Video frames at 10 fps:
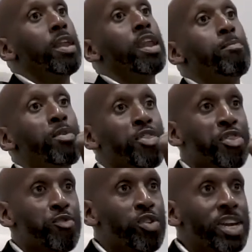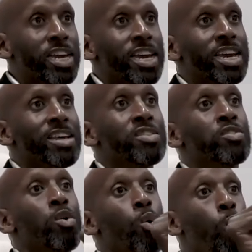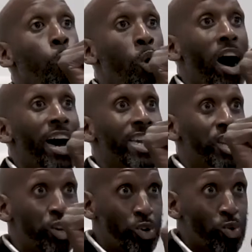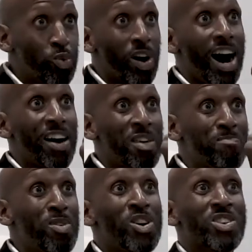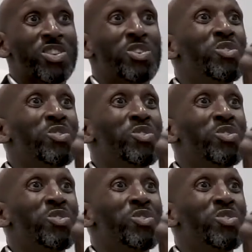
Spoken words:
Number three is why you are the person